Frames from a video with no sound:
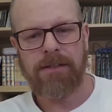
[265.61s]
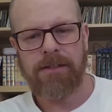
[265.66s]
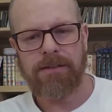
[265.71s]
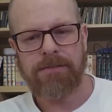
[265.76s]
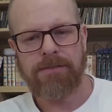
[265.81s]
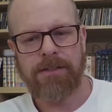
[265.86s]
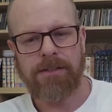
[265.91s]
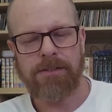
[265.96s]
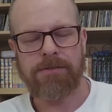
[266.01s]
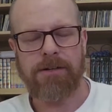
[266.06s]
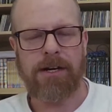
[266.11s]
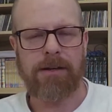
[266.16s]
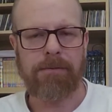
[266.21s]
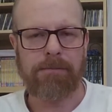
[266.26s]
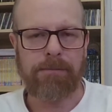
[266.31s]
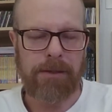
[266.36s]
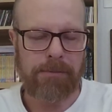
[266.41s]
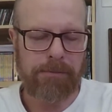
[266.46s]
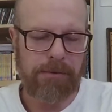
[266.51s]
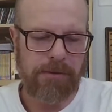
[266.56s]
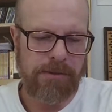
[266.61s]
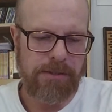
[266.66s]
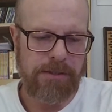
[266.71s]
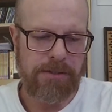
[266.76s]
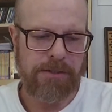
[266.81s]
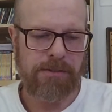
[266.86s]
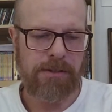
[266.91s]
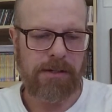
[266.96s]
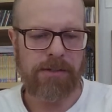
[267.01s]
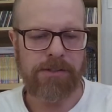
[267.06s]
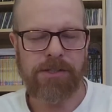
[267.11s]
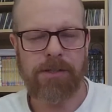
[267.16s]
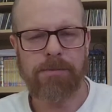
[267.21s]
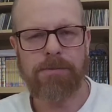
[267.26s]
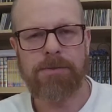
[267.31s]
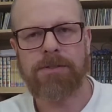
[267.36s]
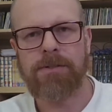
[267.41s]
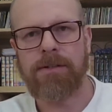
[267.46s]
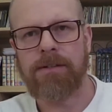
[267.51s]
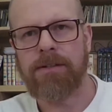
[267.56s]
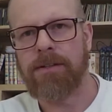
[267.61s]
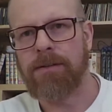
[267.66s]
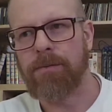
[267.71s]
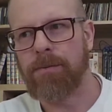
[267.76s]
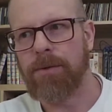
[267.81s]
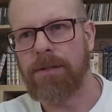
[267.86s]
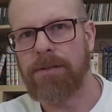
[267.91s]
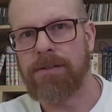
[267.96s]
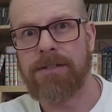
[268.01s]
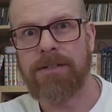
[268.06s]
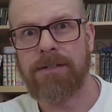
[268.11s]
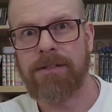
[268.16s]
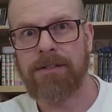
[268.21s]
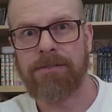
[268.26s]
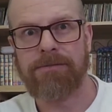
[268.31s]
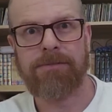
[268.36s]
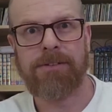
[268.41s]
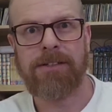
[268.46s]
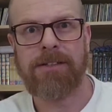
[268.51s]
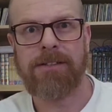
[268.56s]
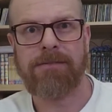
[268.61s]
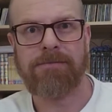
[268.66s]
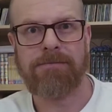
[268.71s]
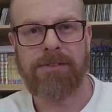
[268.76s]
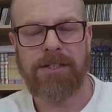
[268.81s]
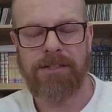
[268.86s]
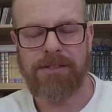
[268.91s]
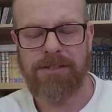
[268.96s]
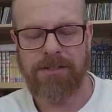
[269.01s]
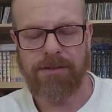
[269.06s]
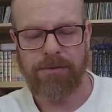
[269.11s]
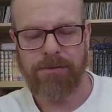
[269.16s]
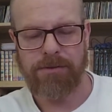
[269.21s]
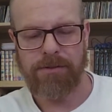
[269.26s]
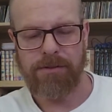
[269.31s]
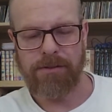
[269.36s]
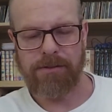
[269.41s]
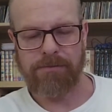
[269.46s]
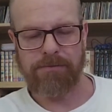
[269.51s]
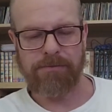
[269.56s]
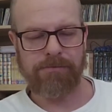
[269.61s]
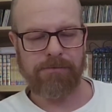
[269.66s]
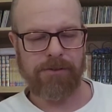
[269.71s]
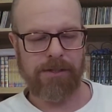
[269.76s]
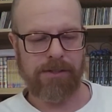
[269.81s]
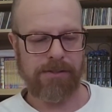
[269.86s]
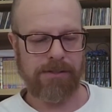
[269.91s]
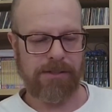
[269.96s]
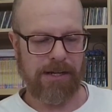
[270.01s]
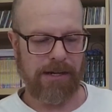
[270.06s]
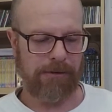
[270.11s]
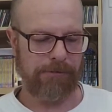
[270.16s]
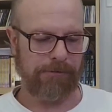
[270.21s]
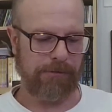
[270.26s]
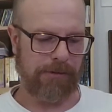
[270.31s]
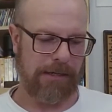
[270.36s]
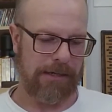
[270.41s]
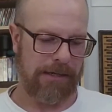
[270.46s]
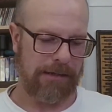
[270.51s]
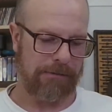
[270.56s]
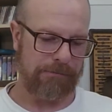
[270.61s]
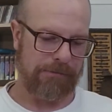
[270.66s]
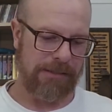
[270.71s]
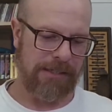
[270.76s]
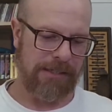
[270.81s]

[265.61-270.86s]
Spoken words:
I've seen people just try to jump straight to the weird stuff. It's usually falls kind of flat.